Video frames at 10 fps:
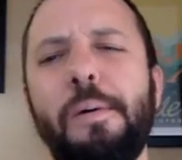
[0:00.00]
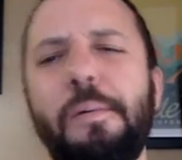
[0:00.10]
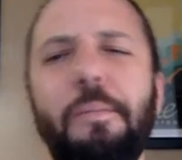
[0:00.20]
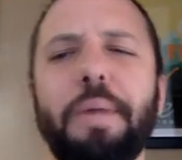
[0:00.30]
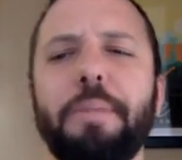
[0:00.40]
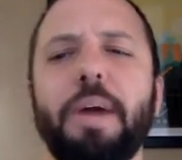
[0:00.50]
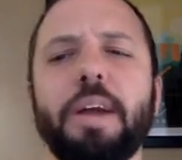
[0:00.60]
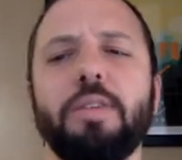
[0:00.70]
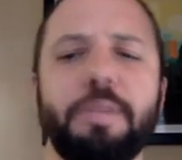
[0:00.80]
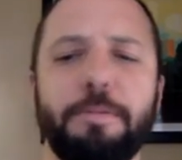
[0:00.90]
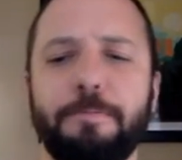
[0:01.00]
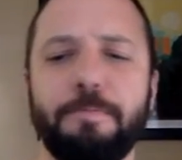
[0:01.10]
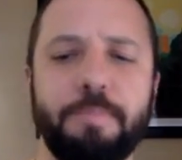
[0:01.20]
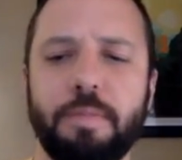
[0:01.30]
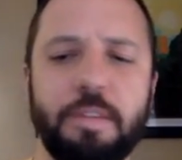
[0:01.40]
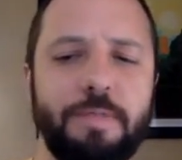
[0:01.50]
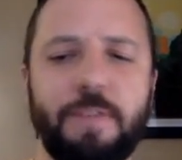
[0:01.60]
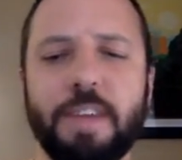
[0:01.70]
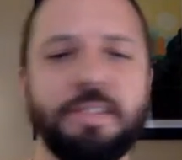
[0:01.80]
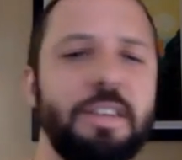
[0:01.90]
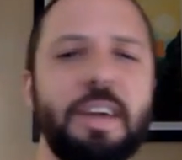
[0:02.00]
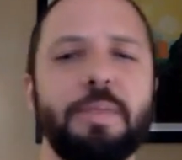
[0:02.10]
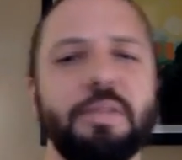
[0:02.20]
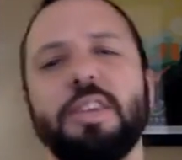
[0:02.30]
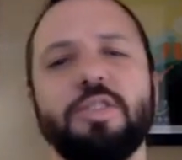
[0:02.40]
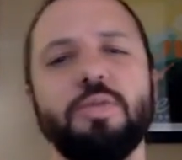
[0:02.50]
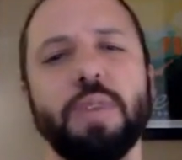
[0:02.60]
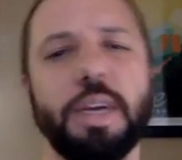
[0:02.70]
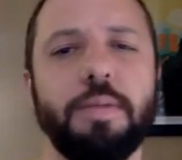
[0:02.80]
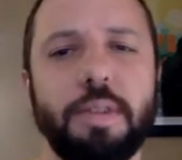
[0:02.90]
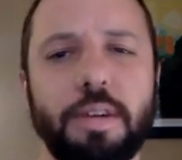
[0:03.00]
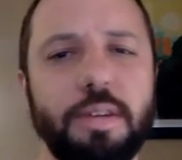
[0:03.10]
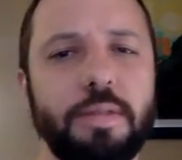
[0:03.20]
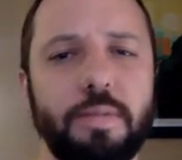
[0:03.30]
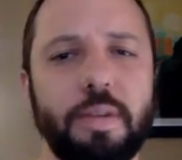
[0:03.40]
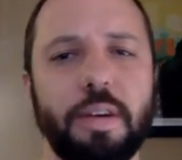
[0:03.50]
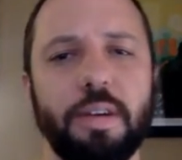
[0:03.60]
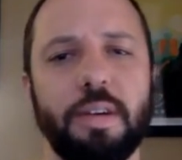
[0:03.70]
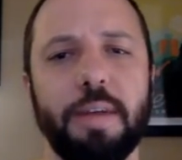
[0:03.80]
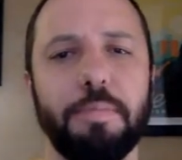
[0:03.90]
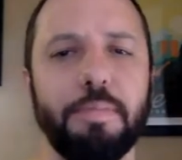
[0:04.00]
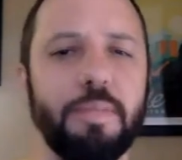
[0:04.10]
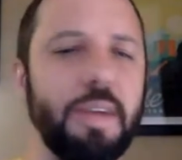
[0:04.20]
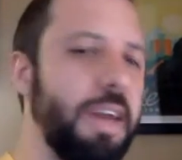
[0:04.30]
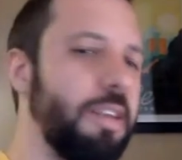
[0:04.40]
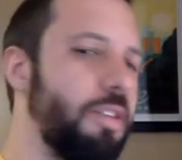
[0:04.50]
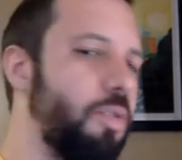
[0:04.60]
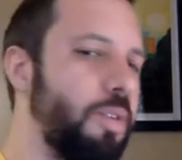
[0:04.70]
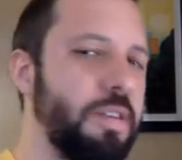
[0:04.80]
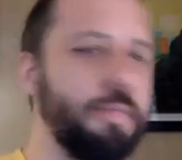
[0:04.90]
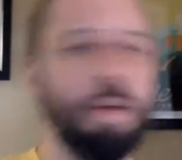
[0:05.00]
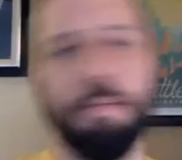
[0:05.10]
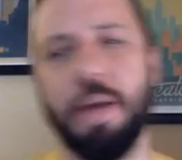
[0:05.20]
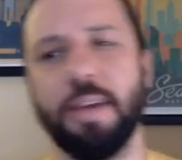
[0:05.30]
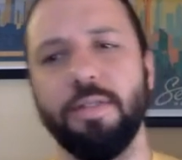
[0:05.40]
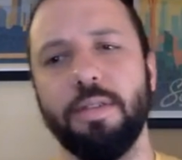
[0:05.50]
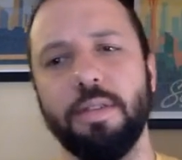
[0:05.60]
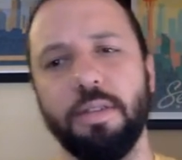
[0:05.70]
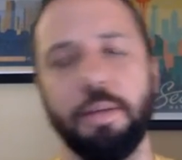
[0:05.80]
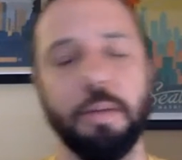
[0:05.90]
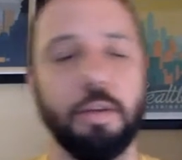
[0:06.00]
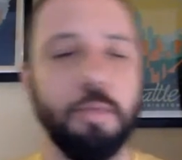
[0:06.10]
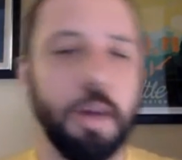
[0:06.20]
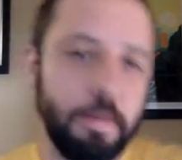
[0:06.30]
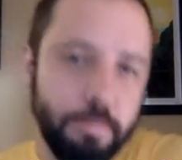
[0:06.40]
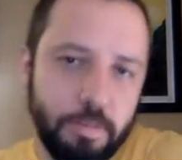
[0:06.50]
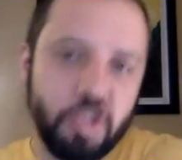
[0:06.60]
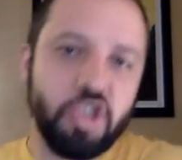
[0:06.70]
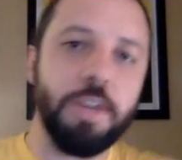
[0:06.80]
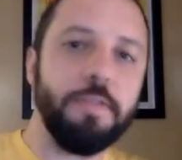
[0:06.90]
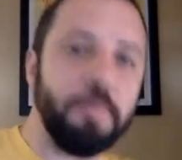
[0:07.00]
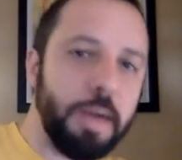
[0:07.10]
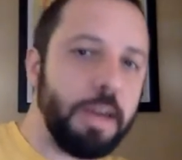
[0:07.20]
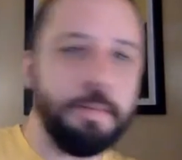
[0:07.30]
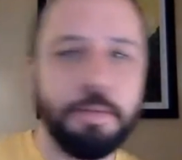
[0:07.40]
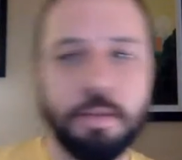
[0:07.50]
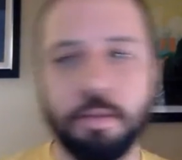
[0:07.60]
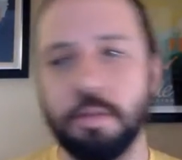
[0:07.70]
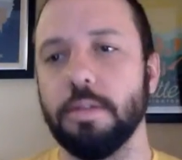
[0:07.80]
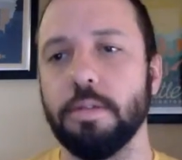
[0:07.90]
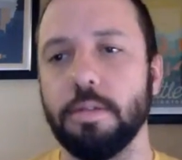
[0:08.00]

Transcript: my body will be facing the table such a way where I'm kind of twisting my back a little, that I'm like, wait, shift my hips and